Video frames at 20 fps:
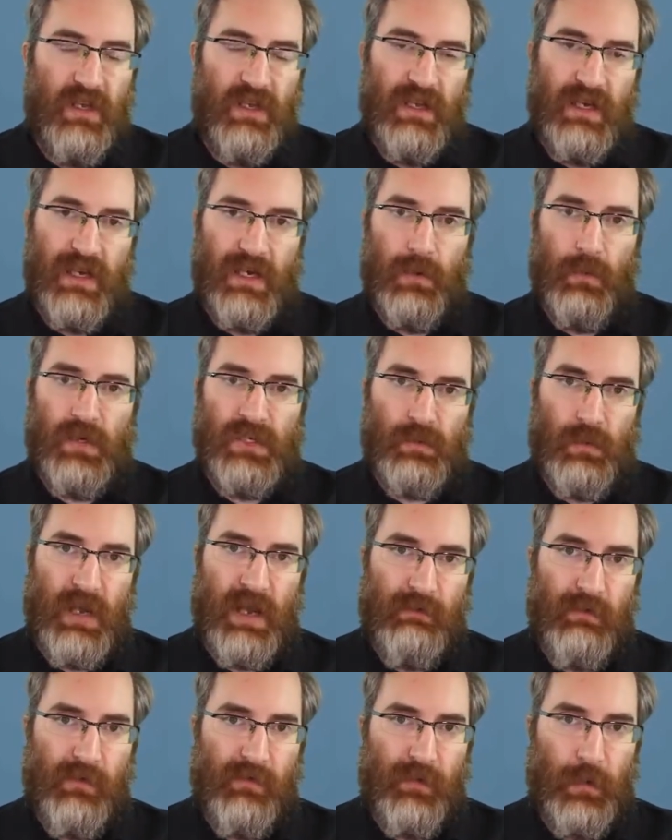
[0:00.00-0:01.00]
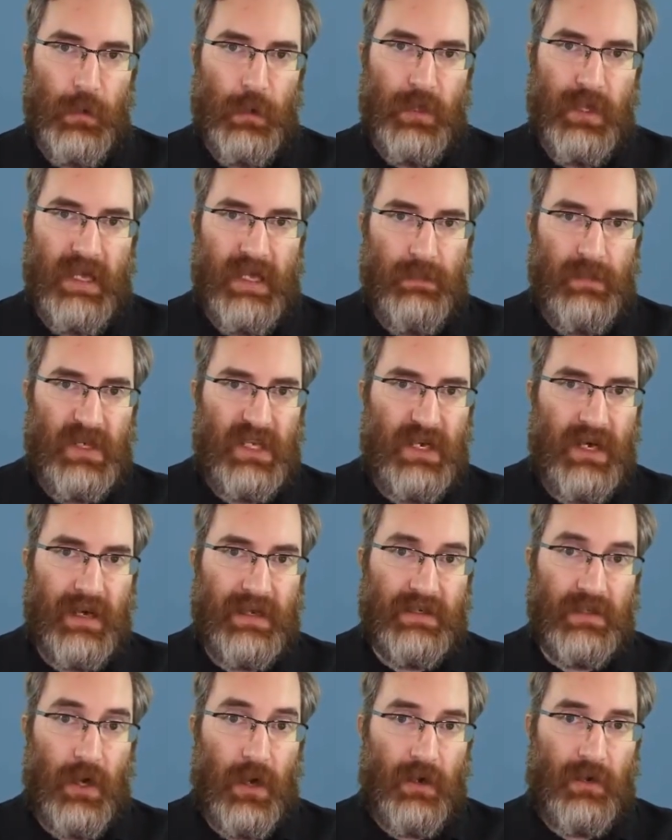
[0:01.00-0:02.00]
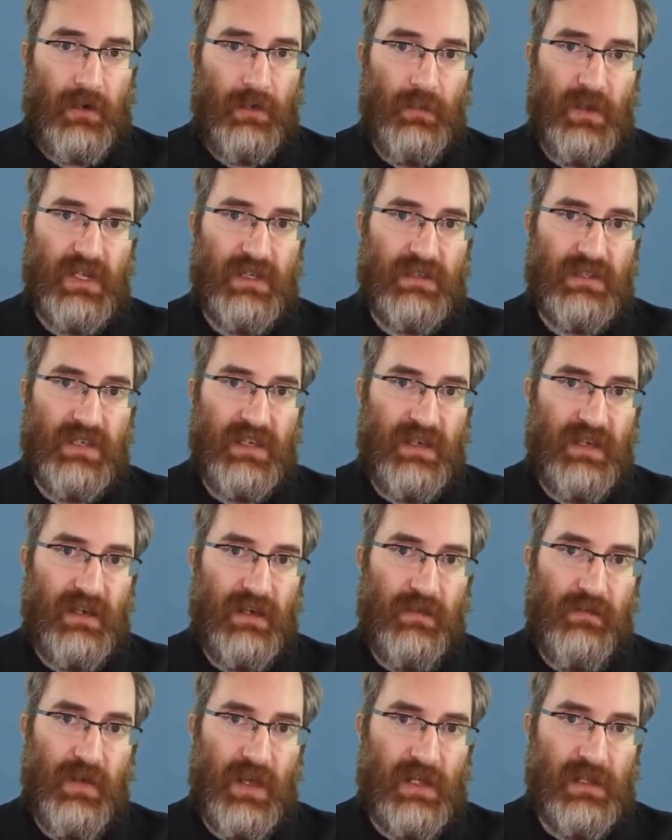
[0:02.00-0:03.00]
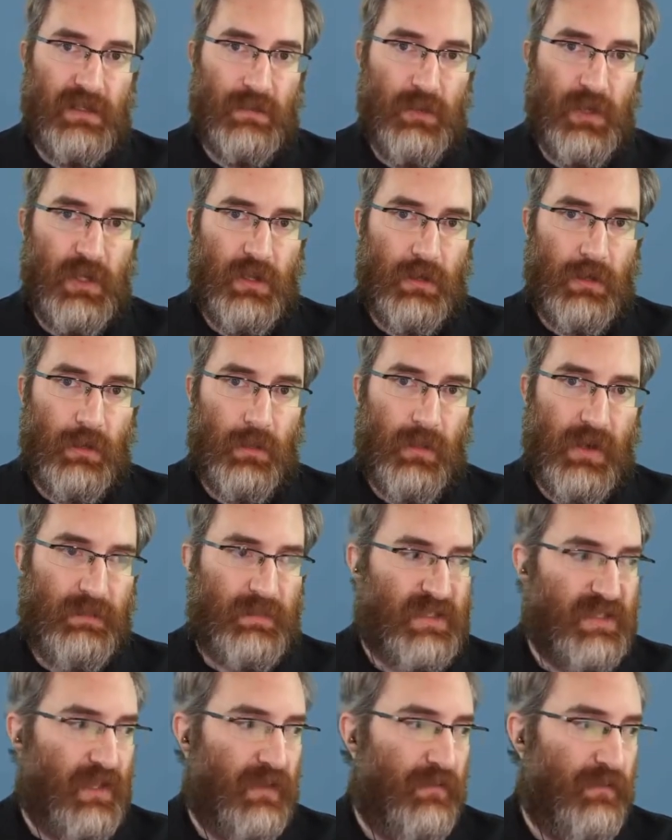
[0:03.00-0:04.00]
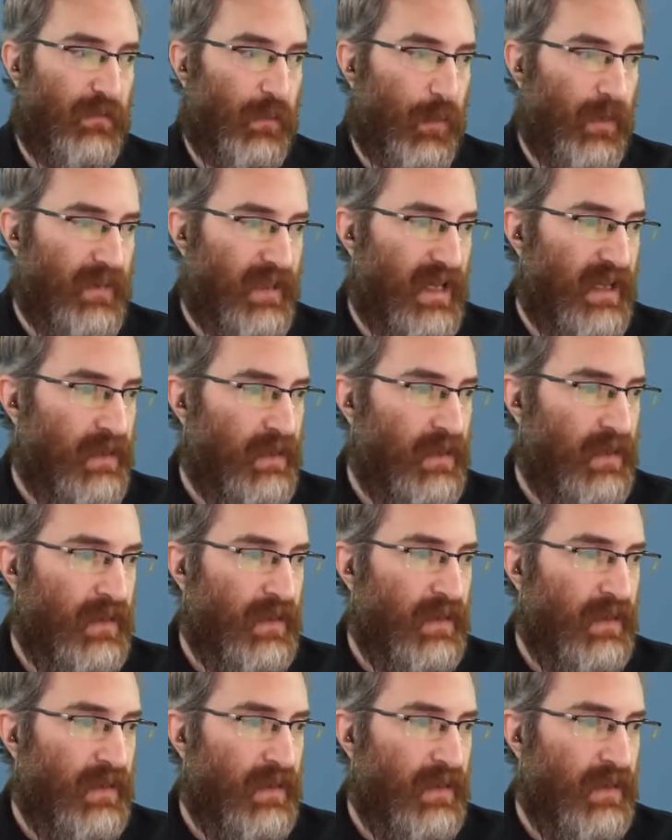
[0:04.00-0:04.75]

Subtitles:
which we have a full API document available on our website for that.